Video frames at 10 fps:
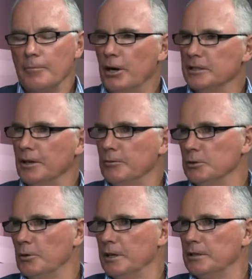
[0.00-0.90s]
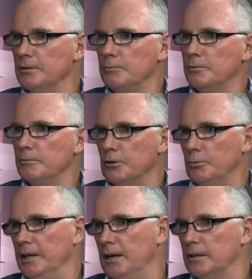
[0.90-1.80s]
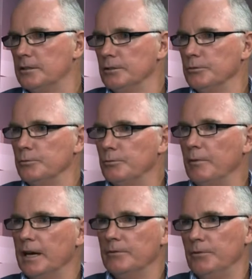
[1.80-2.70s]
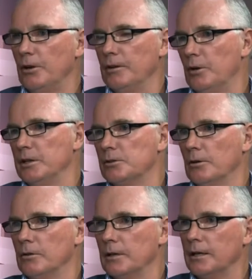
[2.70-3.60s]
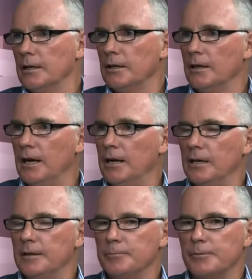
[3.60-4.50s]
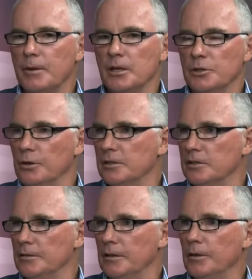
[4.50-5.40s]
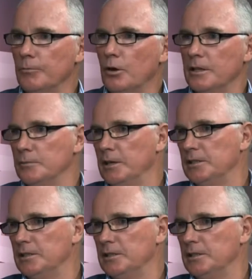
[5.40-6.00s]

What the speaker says: president resorting to Twitter to make very, very strong assertions that what has been